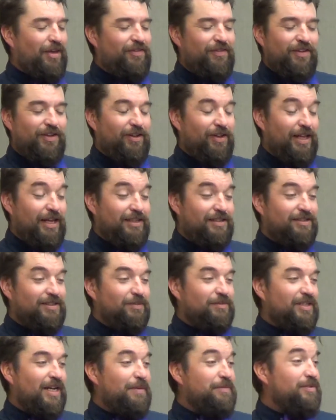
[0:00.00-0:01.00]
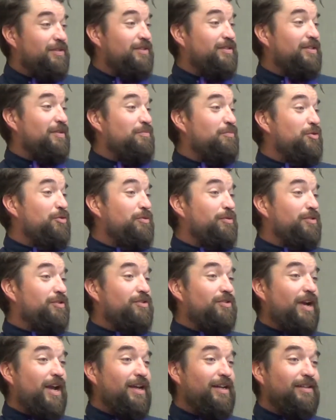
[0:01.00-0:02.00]
feel like sometimes it's a moon
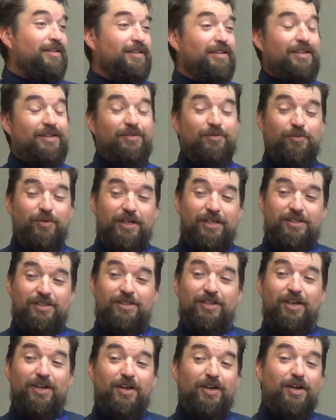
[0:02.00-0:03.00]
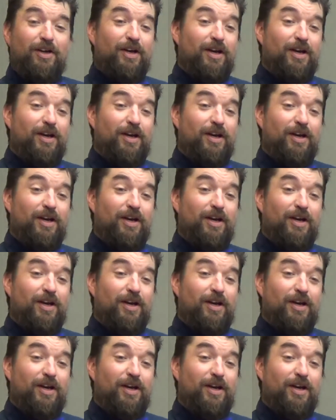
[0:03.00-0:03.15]
trait in which